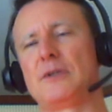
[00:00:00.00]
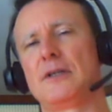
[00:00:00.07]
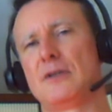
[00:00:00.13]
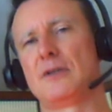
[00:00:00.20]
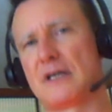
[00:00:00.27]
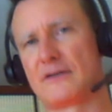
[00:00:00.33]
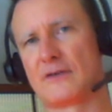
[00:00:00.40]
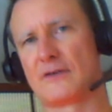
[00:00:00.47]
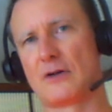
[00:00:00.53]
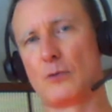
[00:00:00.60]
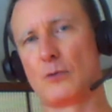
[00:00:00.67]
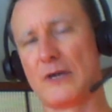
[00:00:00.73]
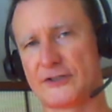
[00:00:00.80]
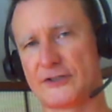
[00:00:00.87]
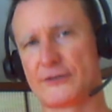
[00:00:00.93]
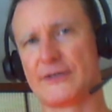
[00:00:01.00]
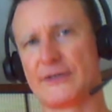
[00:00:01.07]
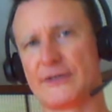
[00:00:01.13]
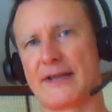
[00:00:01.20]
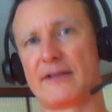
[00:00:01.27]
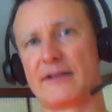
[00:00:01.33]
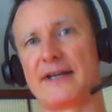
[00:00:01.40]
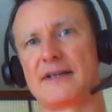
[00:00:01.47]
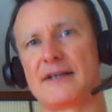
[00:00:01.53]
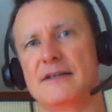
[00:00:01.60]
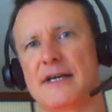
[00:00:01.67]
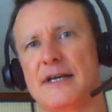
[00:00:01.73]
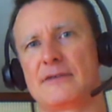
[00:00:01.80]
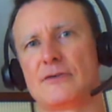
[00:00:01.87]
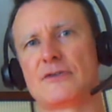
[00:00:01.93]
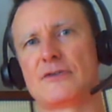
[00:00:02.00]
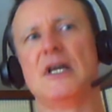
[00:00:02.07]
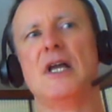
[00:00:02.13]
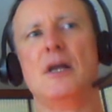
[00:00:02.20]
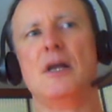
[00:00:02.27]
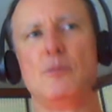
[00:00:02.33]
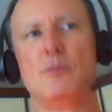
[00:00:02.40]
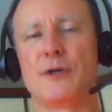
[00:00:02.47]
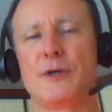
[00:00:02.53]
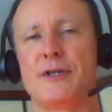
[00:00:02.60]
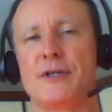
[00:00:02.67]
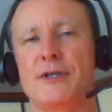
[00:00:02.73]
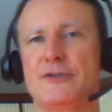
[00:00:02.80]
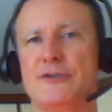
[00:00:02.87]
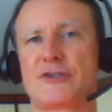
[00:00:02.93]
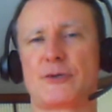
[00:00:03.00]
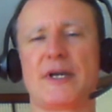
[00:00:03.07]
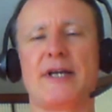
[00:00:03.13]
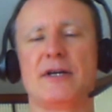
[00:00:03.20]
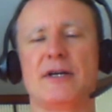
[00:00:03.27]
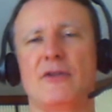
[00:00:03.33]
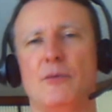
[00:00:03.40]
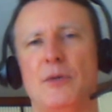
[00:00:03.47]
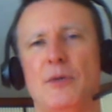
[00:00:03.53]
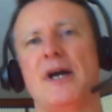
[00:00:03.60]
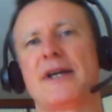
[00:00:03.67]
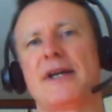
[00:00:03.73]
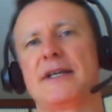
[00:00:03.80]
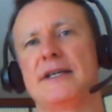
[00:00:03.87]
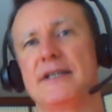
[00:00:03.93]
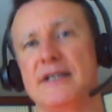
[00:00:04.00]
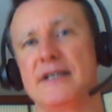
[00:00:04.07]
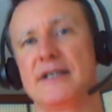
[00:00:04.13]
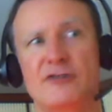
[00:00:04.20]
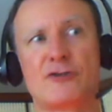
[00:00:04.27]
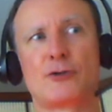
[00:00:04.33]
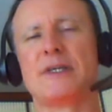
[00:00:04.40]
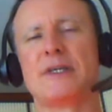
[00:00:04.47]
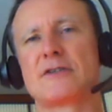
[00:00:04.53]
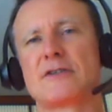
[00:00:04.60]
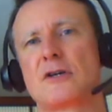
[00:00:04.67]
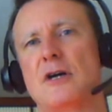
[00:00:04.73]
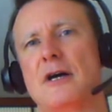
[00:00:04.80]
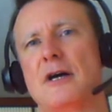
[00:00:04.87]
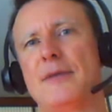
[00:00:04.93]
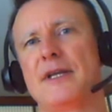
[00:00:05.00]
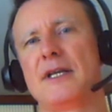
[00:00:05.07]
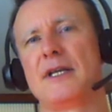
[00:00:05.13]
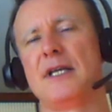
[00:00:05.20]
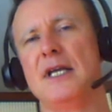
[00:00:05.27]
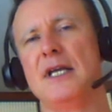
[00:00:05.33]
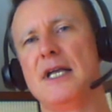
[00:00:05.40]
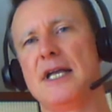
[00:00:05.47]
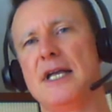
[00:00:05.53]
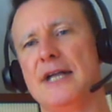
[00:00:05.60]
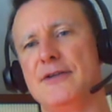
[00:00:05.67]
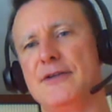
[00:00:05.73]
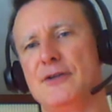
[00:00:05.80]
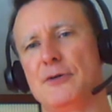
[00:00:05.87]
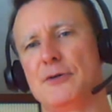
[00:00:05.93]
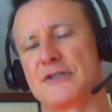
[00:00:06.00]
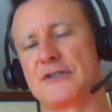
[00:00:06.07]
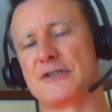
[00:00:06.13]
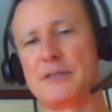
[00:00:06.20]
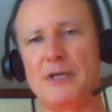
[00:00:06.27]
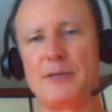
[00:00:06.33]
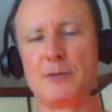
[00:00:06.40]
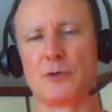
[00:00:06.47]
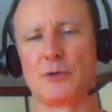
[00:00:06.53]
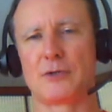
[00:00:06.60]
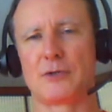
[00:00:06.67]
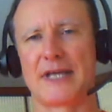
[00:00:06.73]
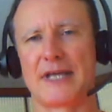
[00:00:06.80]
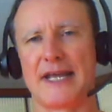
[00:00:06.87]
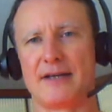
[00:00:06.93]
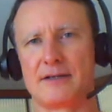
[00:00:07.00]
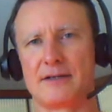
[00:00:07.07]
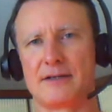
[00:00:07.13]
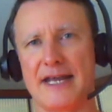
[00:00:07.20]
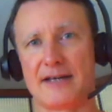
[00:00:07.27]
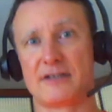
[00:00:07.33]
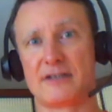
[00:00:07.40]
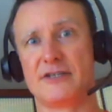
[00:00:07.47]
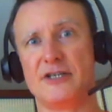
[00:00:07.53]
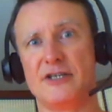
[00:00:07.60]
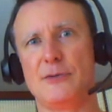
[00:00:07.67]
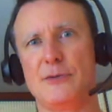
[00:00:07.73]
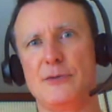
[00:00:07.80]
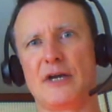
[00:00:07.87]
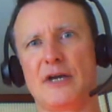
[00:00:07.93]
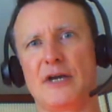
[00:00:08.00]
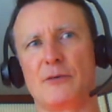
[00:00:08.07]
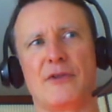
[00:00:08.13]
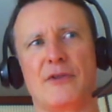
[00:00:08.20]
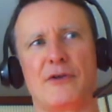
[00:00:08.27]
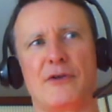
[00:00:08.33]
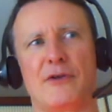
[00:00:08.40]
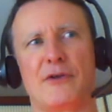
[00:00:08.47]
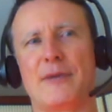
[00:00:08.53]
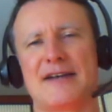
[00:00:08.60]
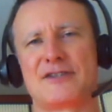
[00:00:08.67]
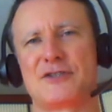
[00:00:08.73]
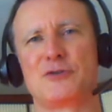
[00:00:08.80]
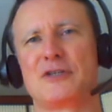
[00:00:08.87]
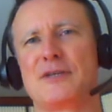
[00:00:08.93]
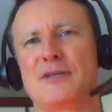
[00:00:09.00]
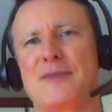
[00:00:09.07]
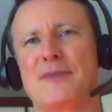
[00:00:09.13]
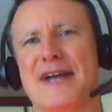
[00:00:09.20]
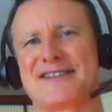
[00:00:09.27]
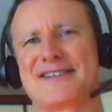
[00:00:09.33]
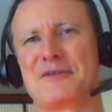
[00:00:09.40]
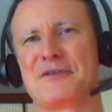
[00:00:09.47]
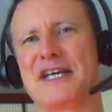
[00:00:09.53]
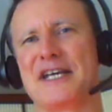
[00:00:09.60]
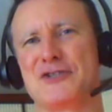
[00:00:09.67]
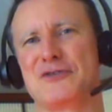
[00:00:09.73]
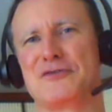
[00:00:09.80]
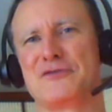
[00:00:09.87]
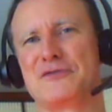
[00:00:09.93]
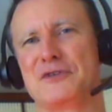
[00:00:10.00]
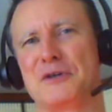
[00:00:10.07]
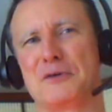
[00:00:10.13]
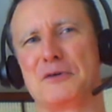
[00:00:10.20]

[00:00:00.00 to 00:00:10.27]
a lot of our Western athletic endeavors put a huge strain on the body, and injury is common, and you see people can't continue in it when they're usually past the age of,